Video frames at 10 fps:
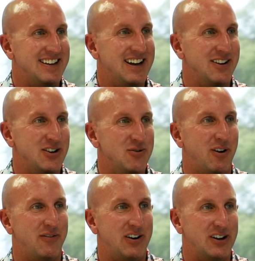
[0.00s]
Yeah, you
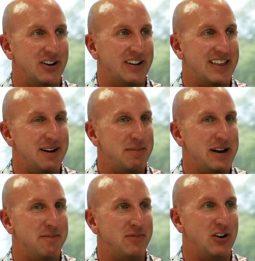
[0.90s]
are very good at that,
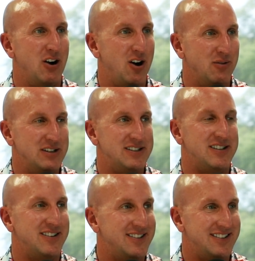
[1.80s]
man. You're
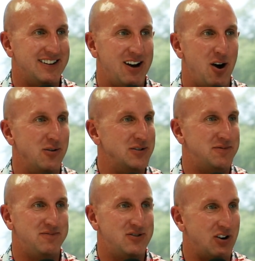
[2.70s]
always
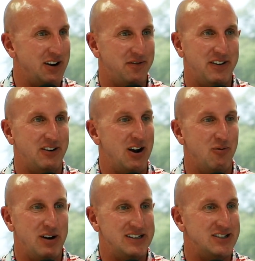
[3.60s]
trying to figure
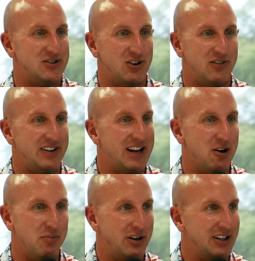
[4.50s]
out ways to serve and to
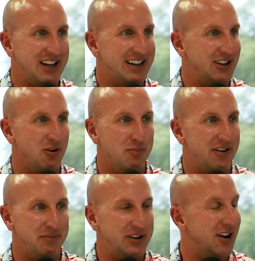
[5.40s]
help and go
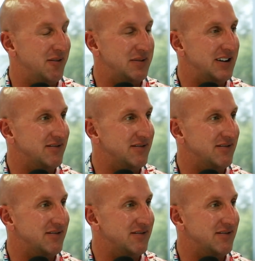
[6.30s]
above and beyond, man.